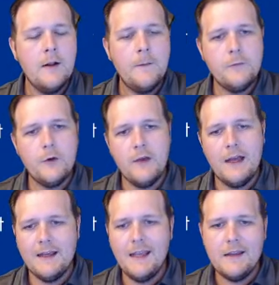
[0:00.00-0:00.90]
So if you
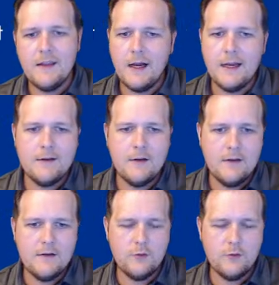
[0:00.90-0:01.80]
had a kid that got into
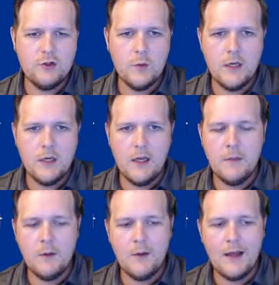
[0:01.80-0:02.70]
this and was chewing it
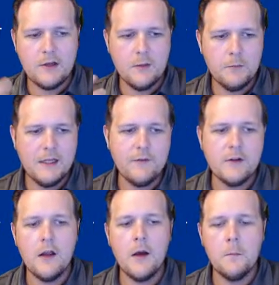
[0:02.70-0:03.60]
up, they would actually complain of
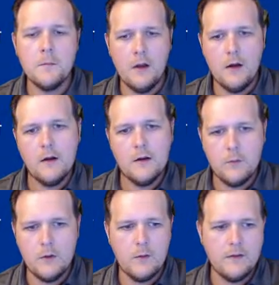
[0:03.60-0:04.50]
a numb tongue,
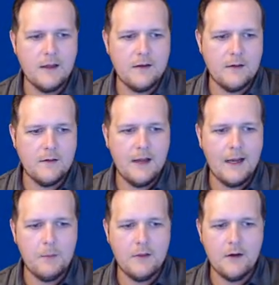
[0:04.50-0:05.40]
and we don't want that to
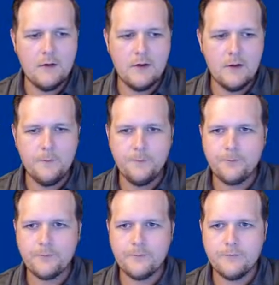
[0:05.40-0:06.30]
happen there. So
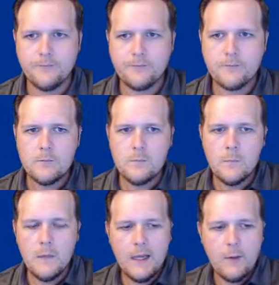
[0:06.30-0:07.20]

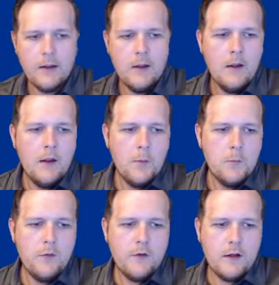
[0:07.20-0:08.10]
anyway,
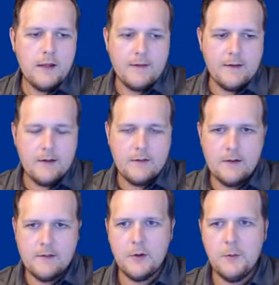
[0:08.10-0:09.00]
moving on. Yes, it is.
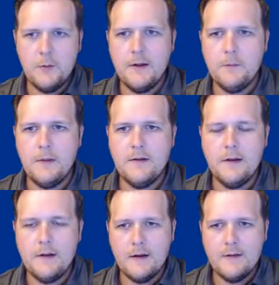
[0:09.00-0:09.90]
It's a pretty big,
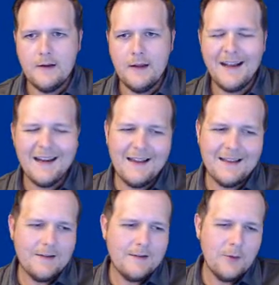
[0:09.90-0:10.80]
messy kind of city. I kind of
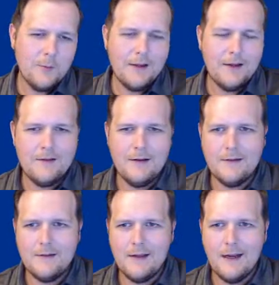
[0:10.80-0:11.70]
like it still, but
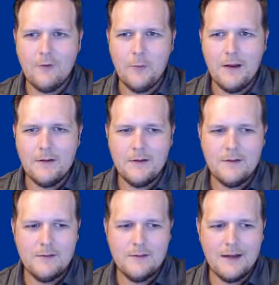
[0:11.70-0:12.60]
it's kind of a mess.
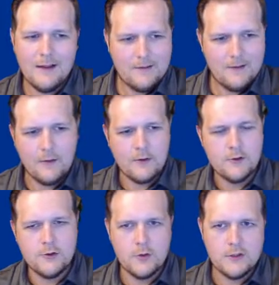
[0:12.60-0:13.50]
It's kind of like
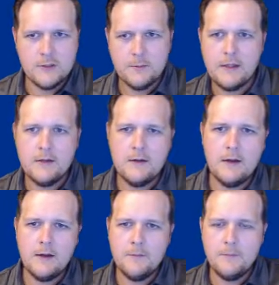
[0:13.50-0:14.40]
southern Georgia, but
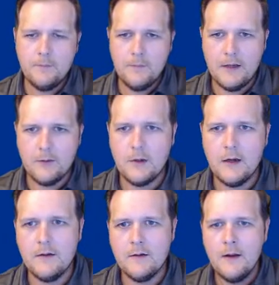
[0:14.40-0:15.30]
it is what it is.